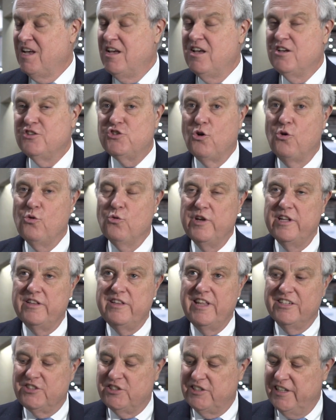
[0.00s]
So
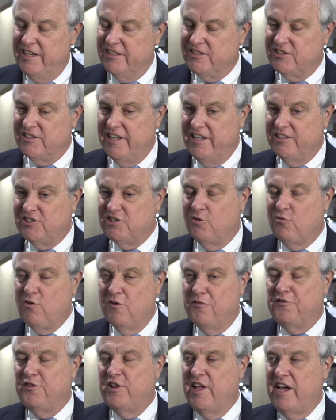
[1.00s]
it's a
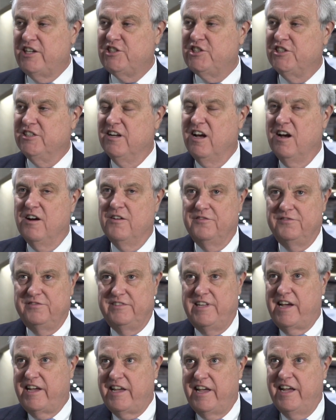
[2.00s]
reflection of
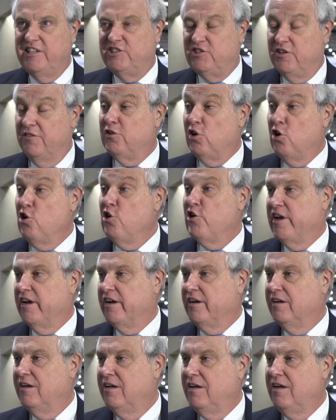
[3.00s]
decades of learning
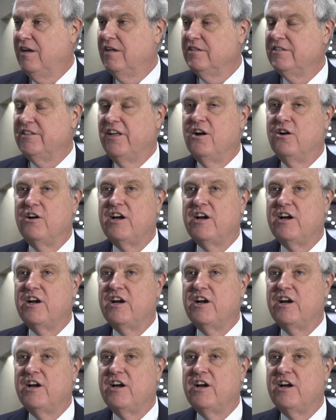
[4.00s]
that are